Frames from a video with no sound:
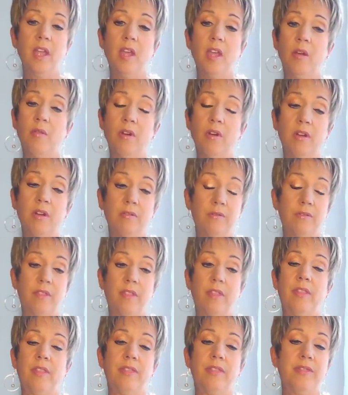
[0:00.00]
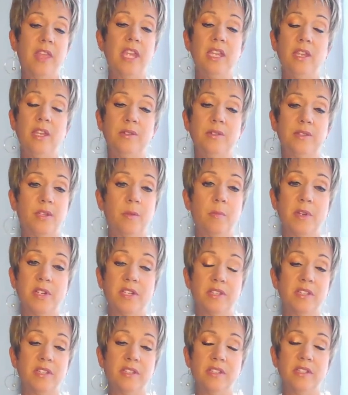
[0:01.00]
Well, Thank you so much.
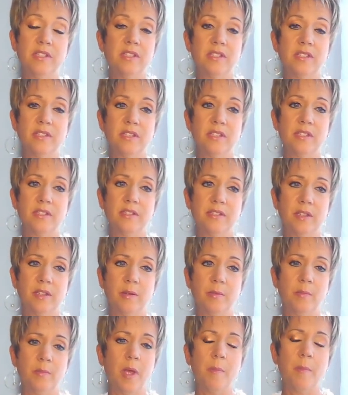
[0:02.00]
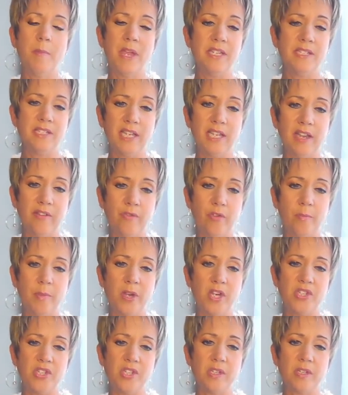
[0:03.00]
This is some amazing
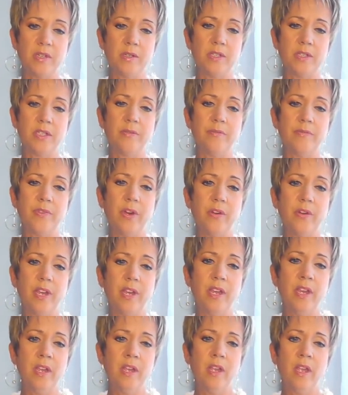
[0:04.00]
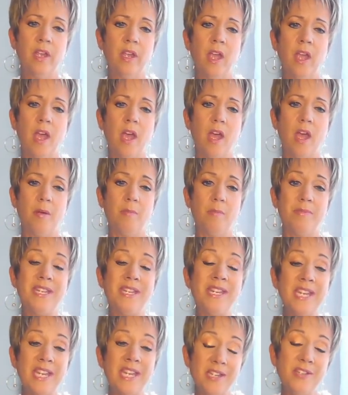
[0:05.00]
information, some very
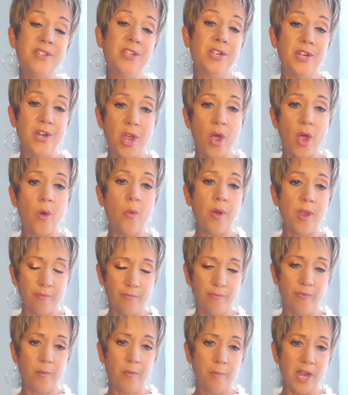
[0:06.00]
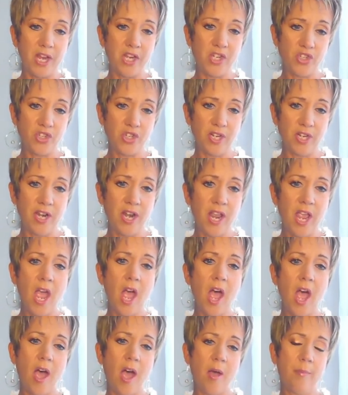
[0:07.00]
need to know information.
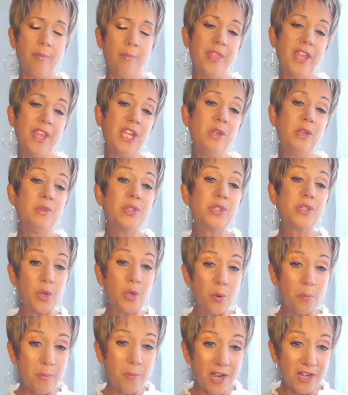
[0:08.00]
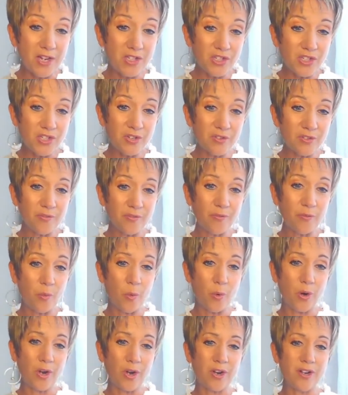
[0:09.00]
Thank you so much
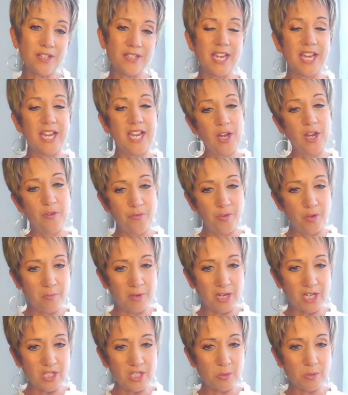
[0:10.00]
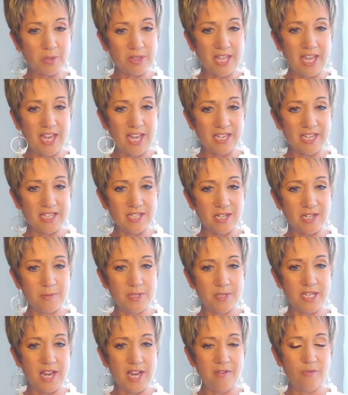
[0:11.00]
for taking a few minutes with KanTime
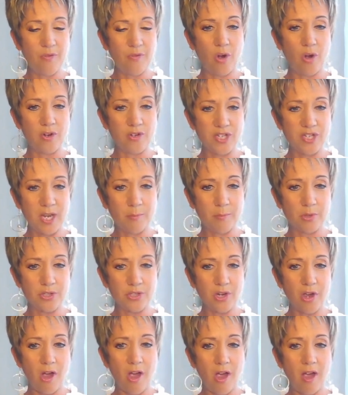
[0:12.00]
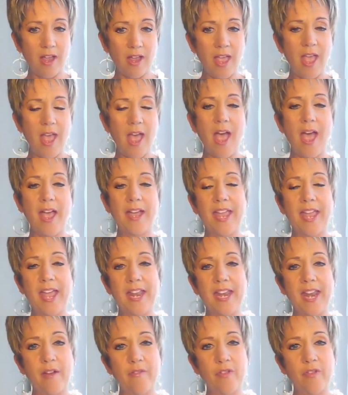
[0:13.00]
today for our table talk. Again,
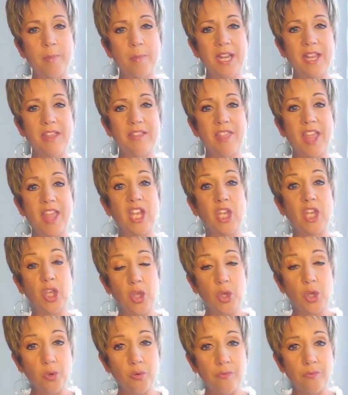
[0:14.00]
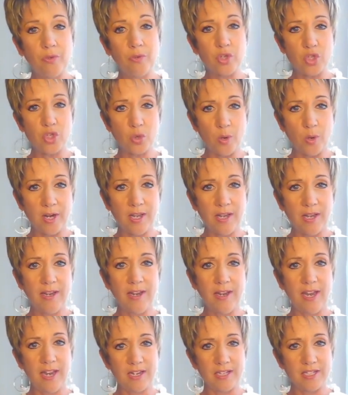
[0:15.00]
everybody, thank you for joining
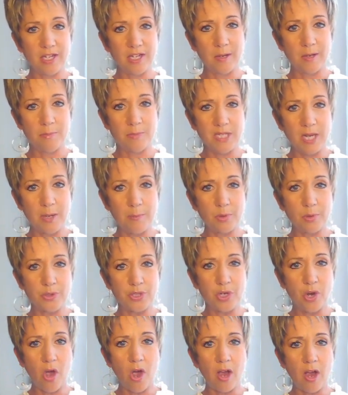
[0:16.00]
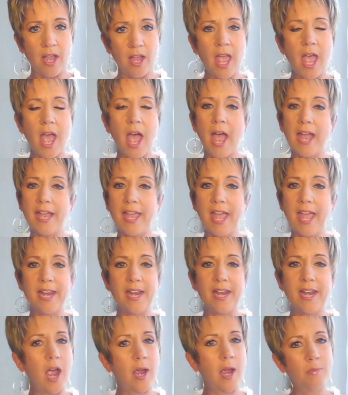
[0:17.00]
KanTime Table Talk. Again,
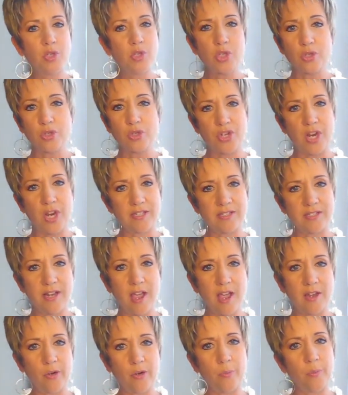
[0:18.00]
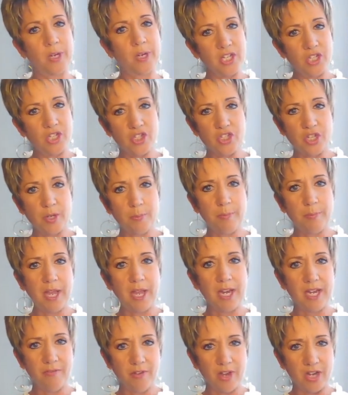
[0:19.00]
I'm Jill Schexnayder, Relationship and
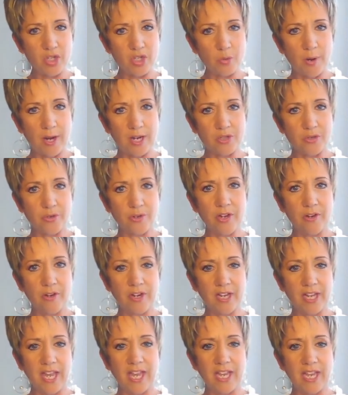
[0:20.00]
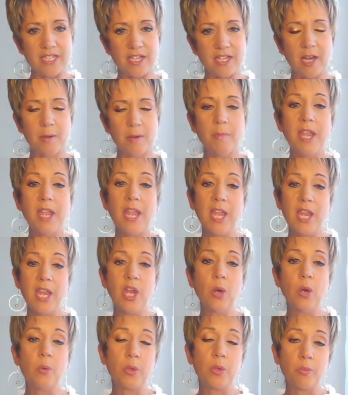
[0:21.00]
Event Director here at KanTime, here
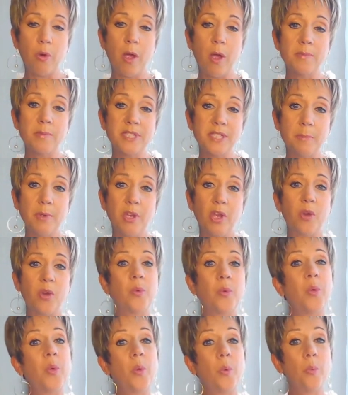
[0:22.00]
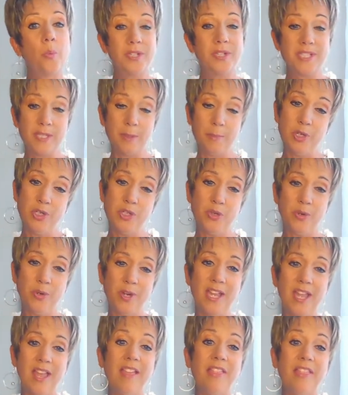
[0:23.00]
with Rob Simione with Symmetry.
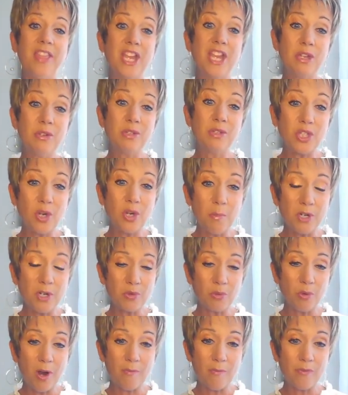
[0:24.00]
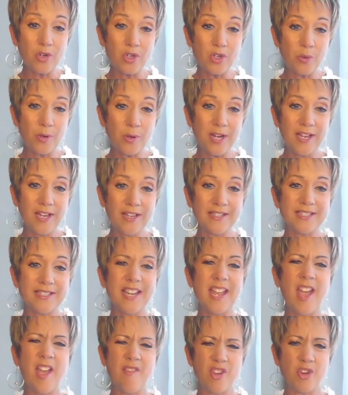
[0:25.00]
Thank you so much, Rob, for joining us.
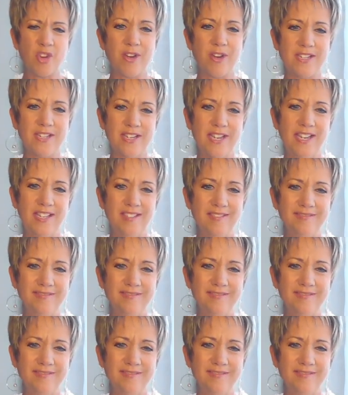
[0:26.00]
Have a great day.